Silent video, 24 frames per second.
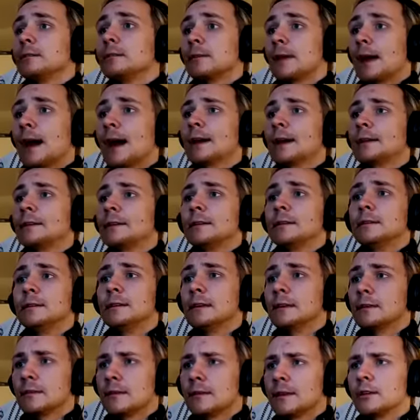at a
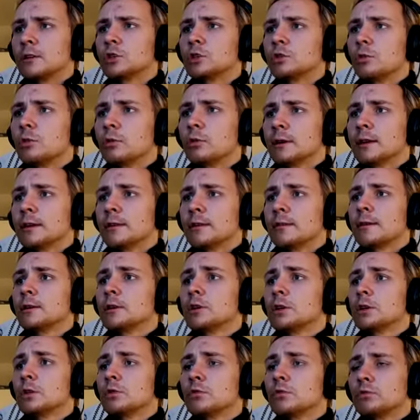de-extinction
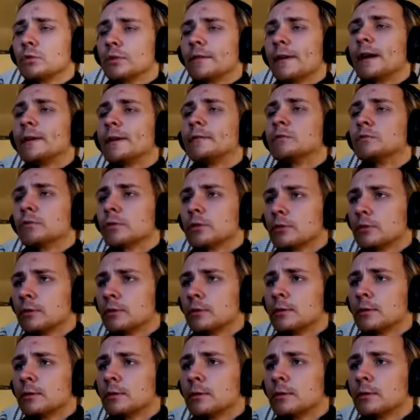organization, Revive and
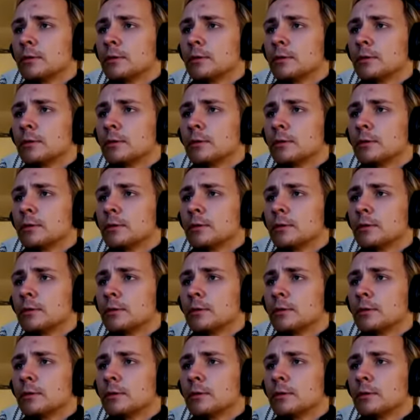Restore.